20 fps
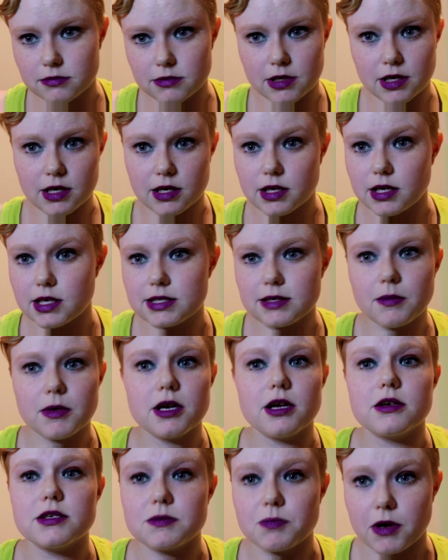Get somebody
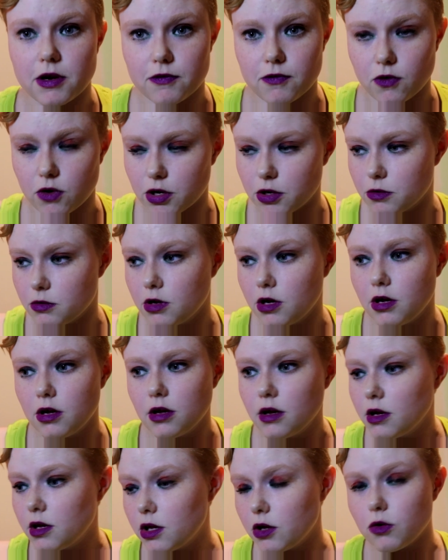else to pay it for you.
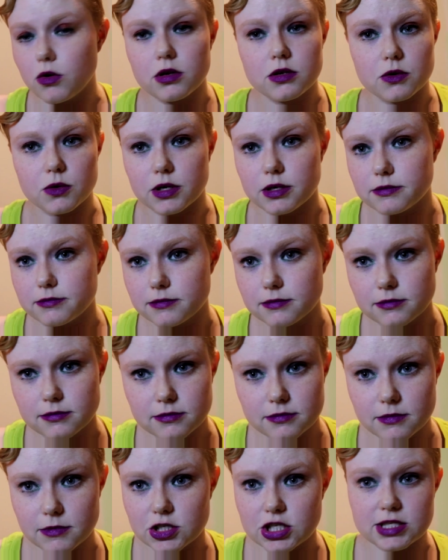You can do it.
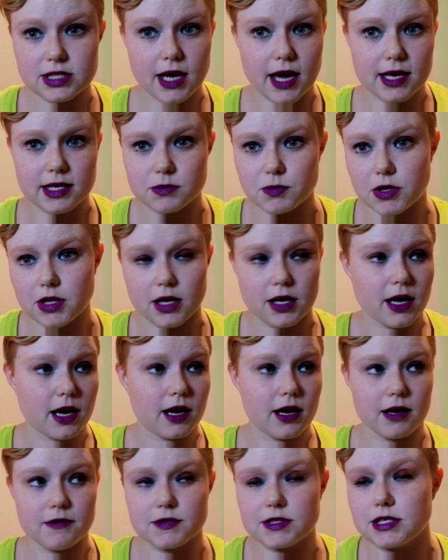Just ask. Be like,
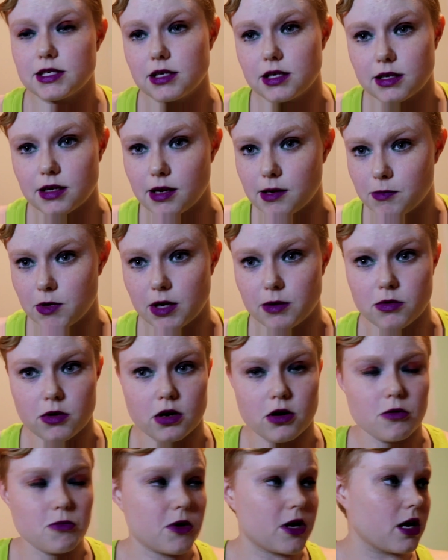hey, I haven't seen Endgame yet. And they're
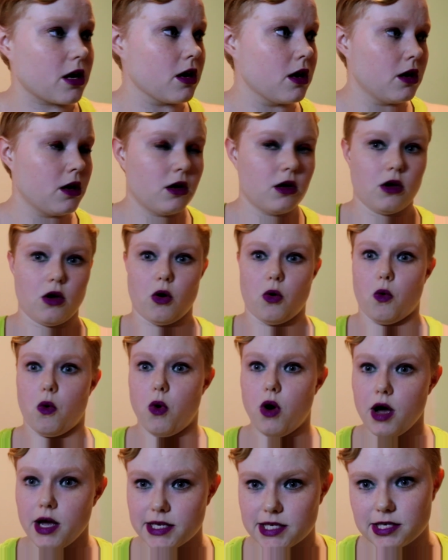going to be like,
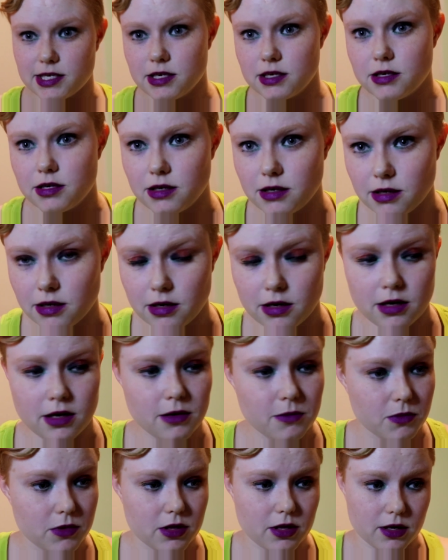what?
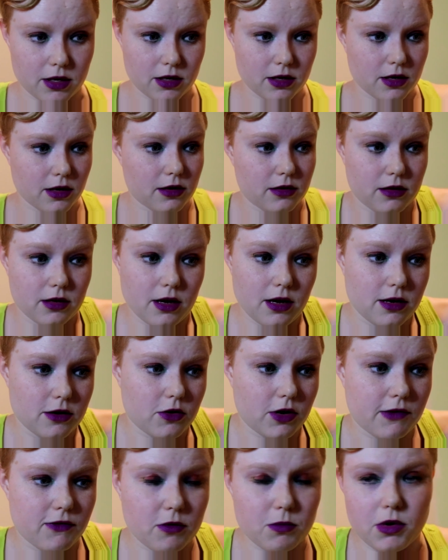You're like, yeah, I
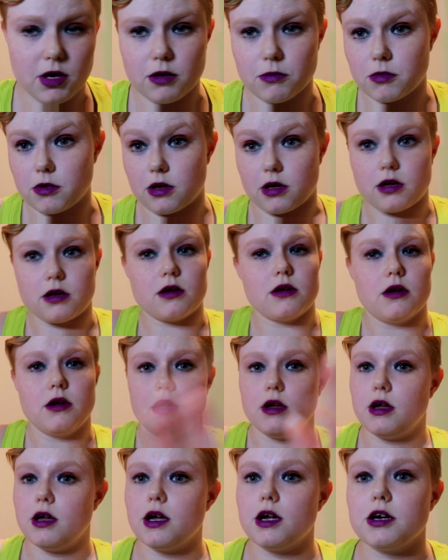don't have the money. I'll be like,
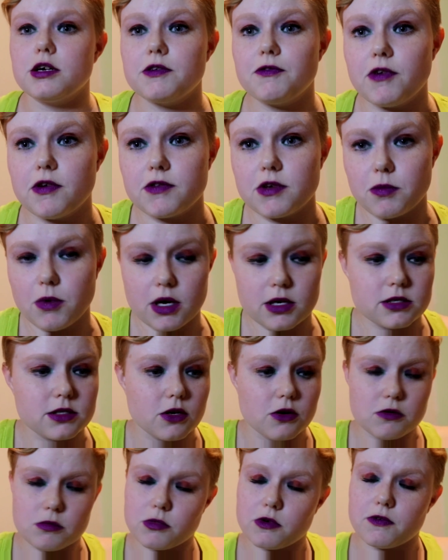here's $50.
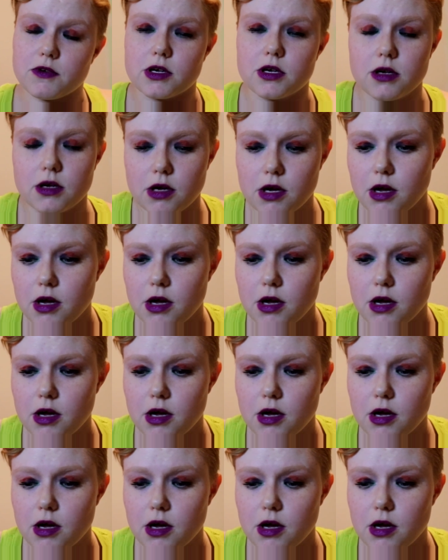Go to the movie.